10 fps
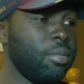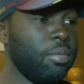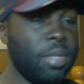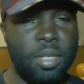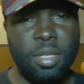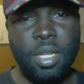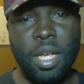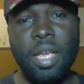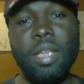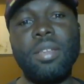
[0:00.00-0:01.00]
real
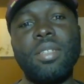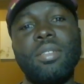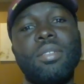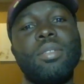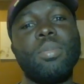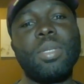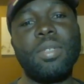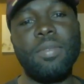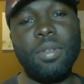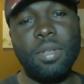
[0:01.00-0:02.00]
estate and
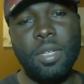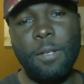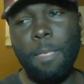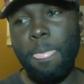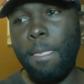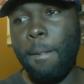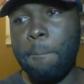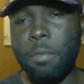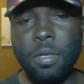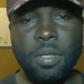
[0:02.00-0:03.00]
specifically
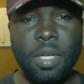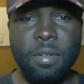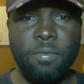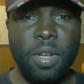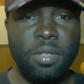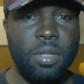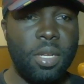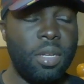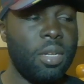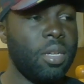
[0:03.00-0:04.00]
real estate
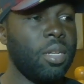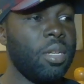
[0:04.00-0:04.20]
investing,